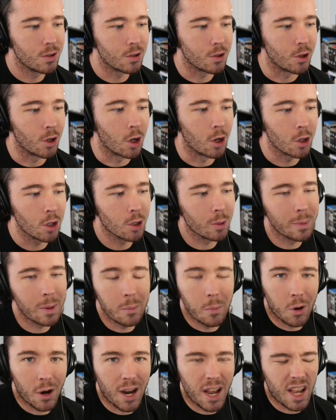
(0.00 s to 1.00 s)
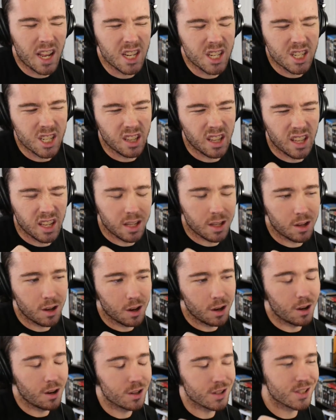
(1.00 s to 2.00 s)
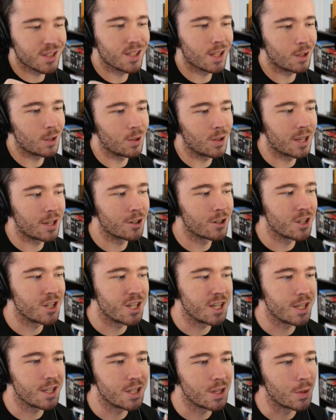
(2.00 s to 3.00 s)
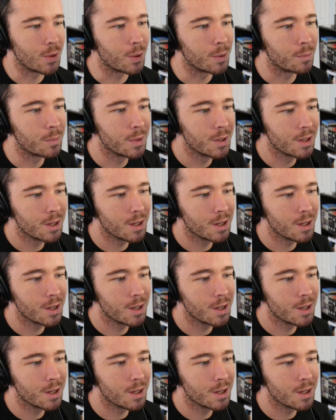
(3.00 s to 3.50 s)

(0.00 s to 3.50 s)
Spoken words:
You know, a little bit more edge and like subtle energy to him.